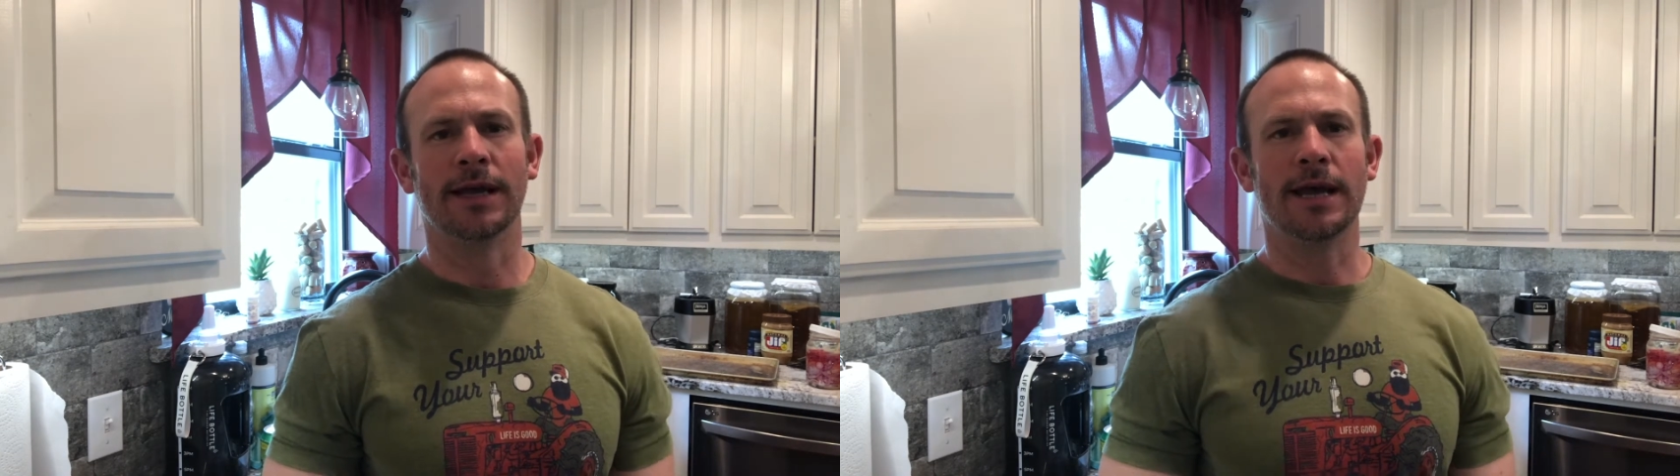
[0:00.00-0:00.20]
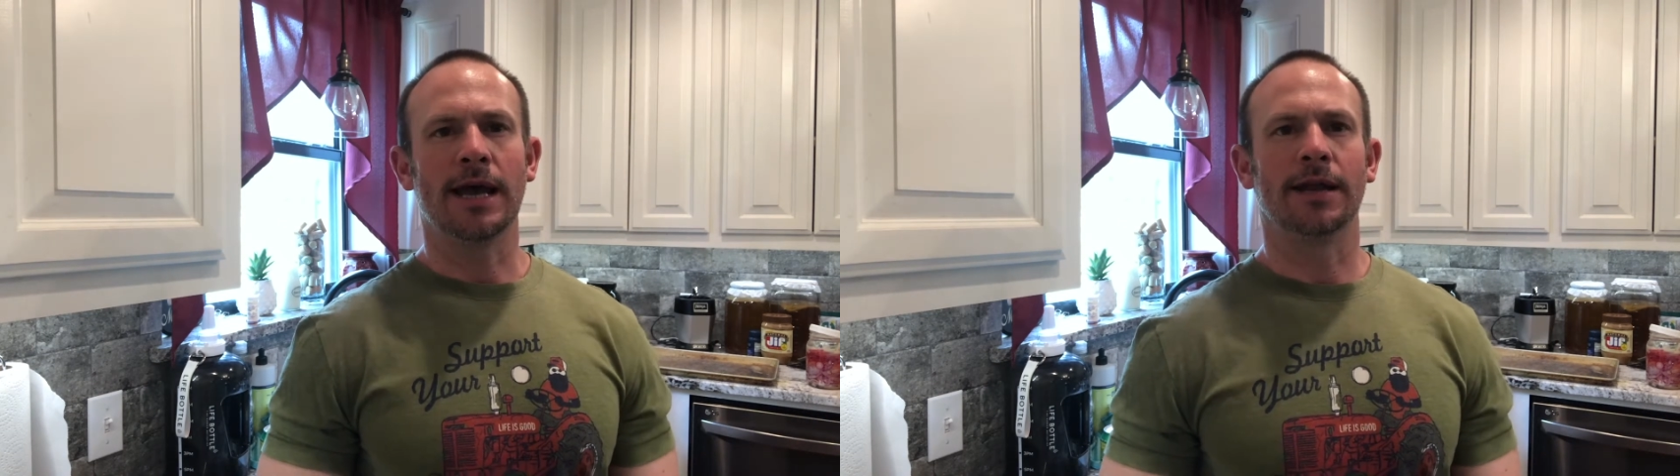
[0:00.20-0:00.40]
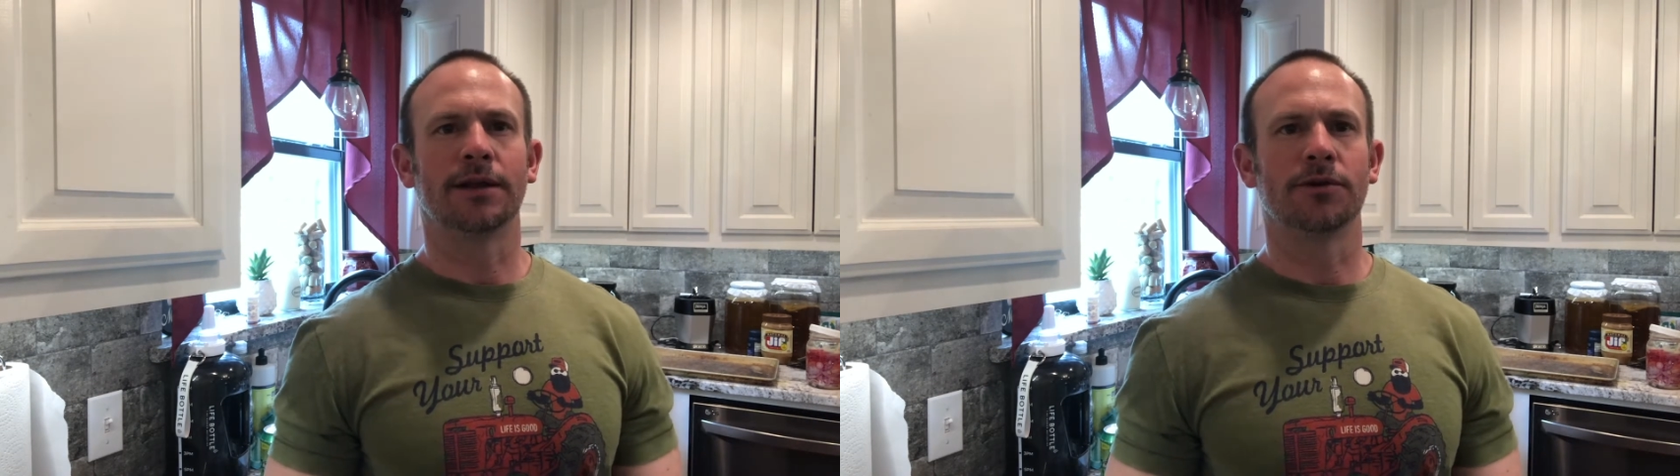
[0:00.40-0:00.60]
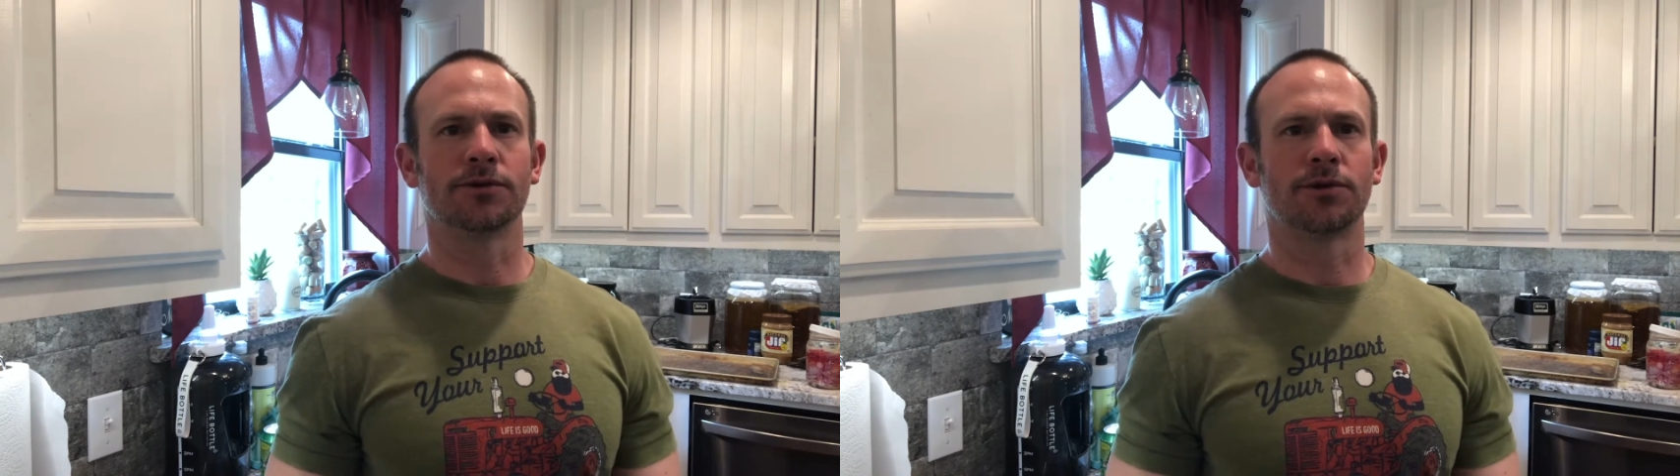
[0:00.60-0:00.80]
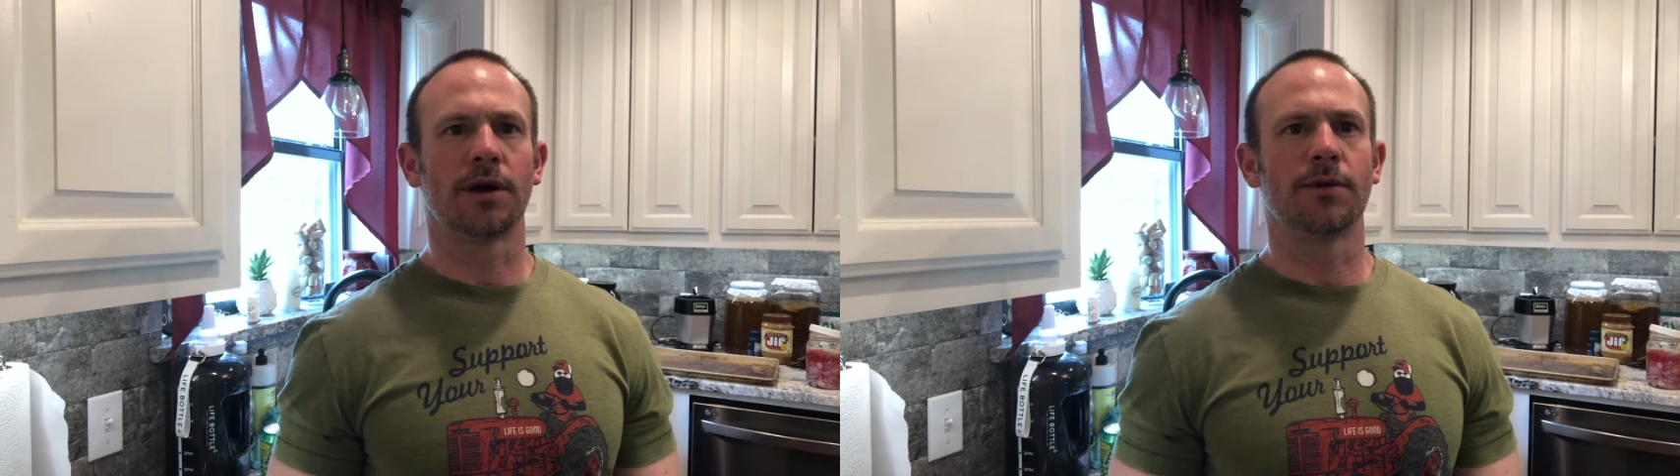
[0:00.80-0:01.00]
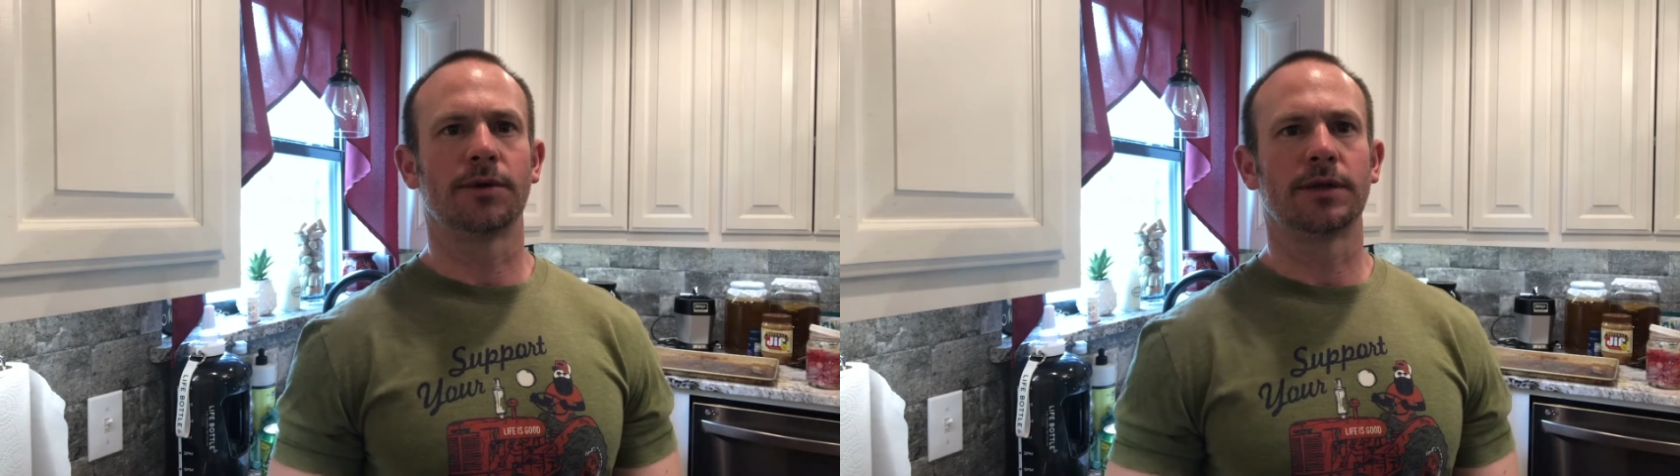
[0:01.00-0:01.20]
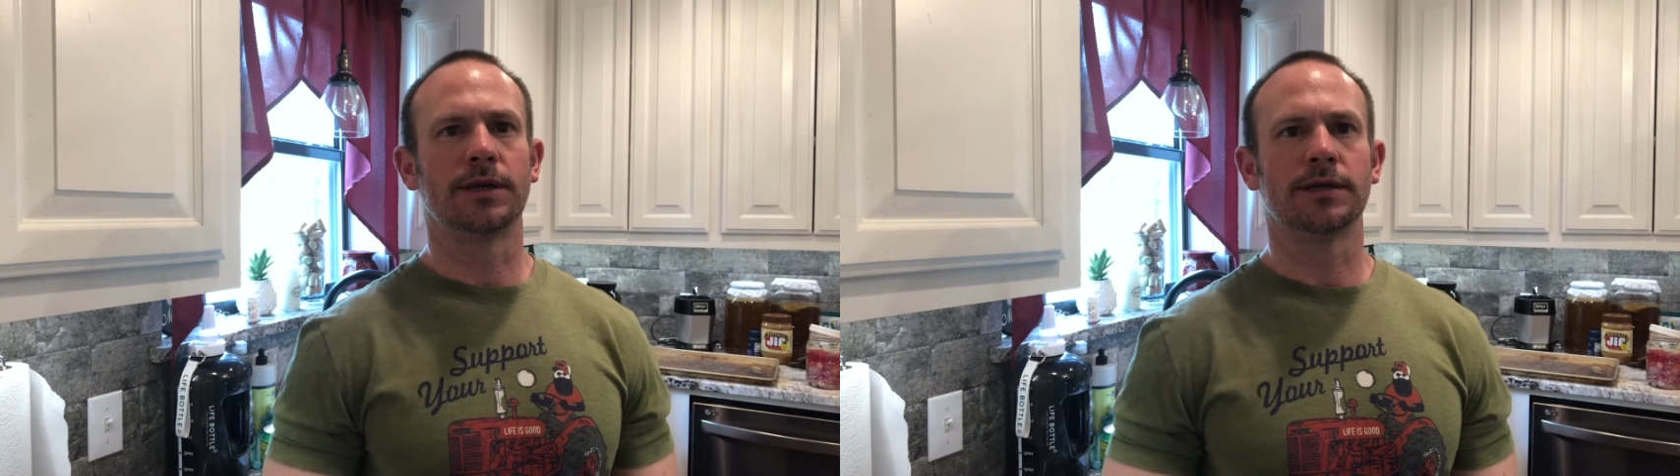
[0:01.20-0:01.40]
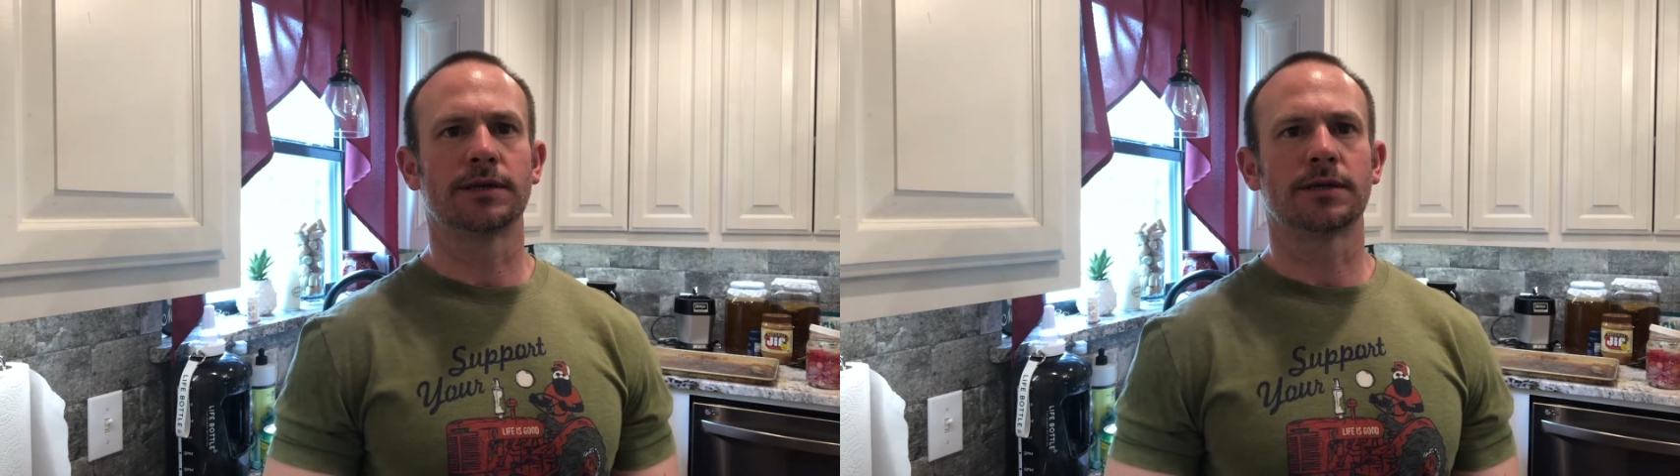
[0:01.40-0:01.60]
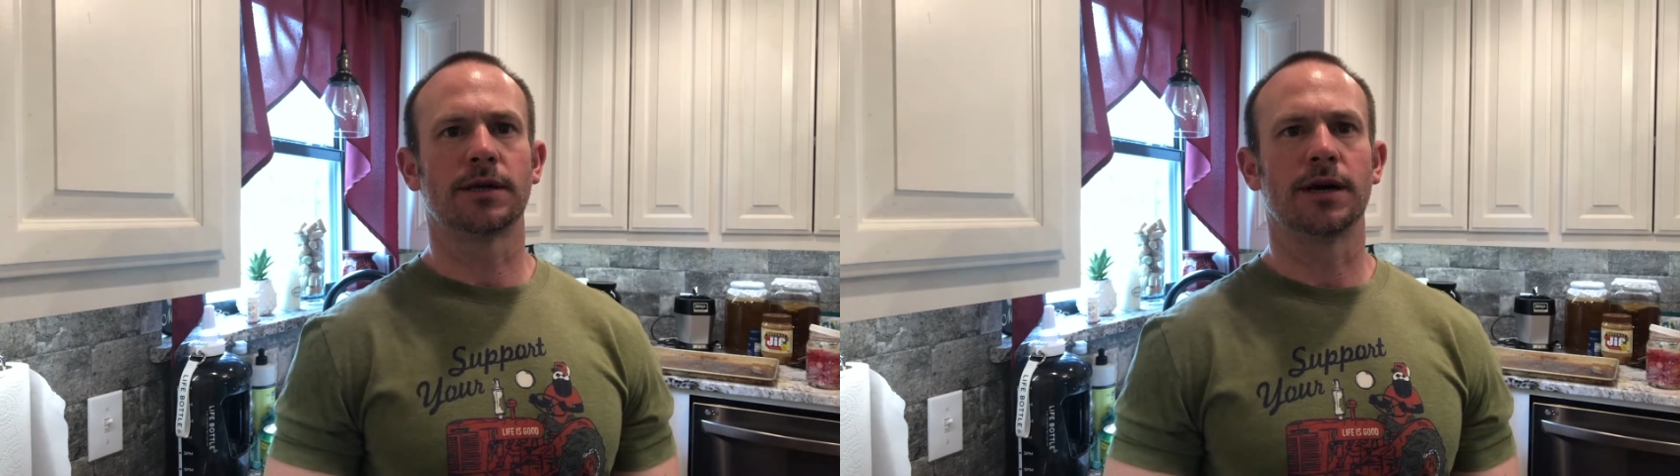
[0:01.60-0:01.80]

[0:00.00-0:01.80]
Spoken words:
and it goes great with these